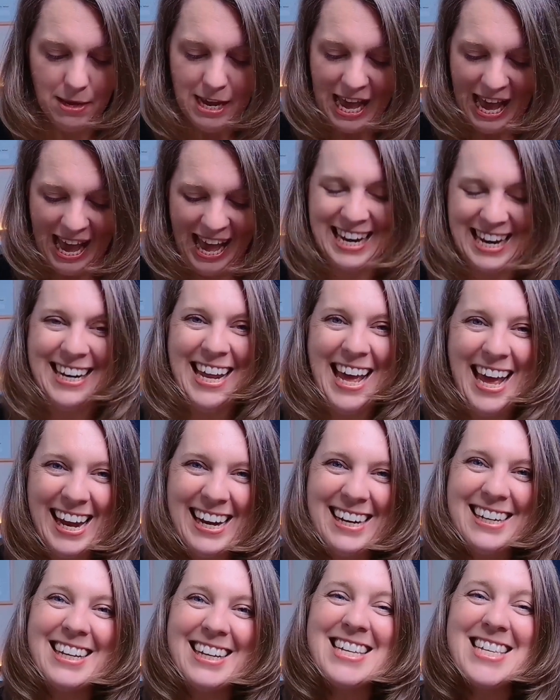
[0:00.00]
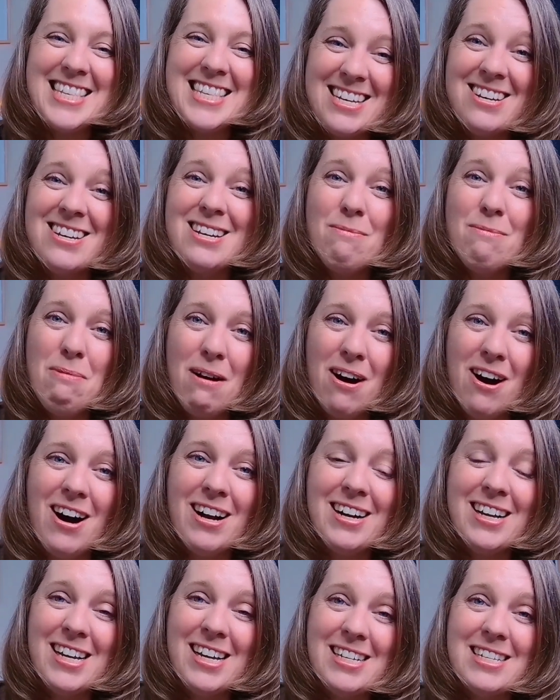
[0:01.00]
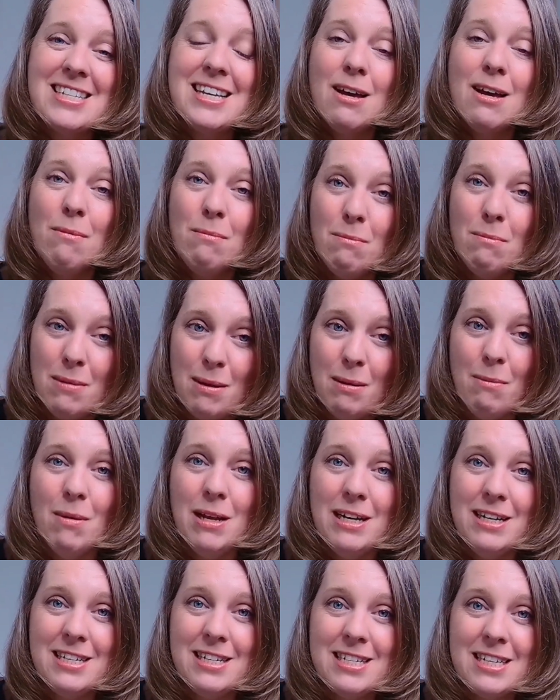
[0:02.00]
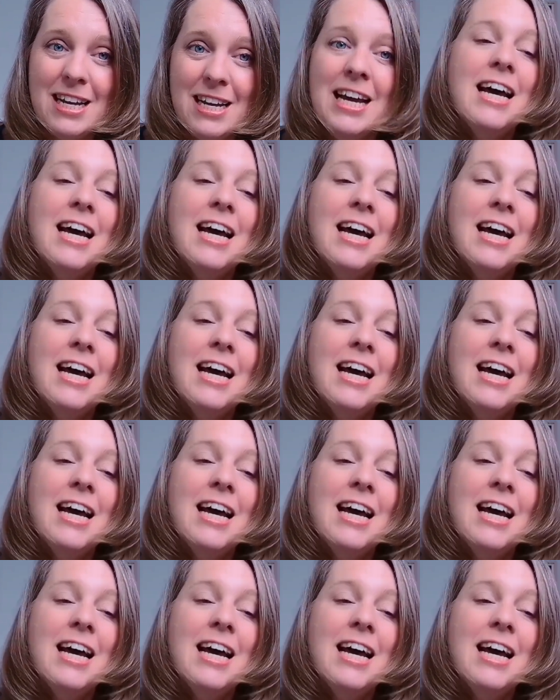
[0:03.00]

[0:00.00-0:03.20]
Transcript: And then the third part is commitment.